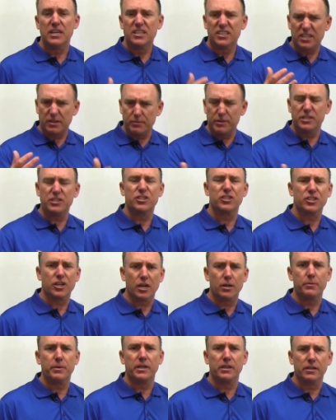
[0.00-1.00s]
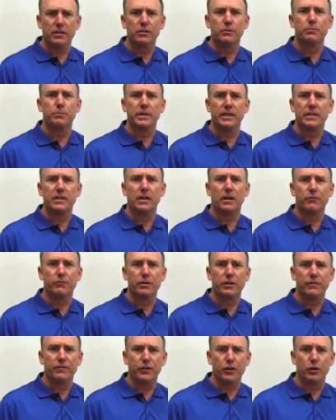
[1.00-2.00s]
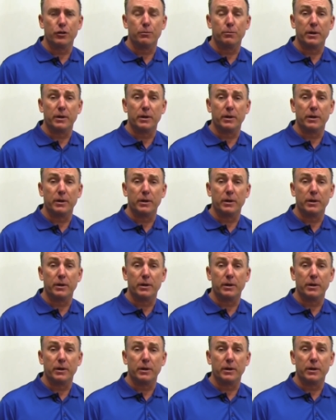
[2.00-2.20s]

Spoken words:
some of this is going to be a little bit of review.